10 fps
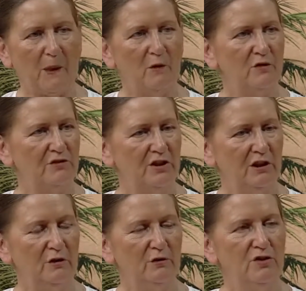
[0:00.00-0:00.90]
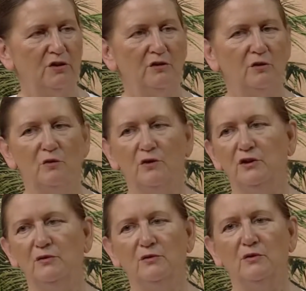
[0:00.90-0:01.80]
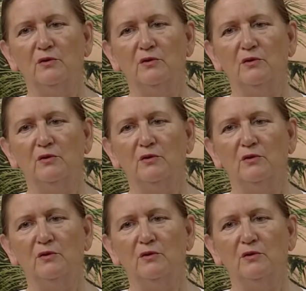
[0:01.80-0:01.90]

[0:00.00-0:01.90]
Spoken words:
God's illusion, or you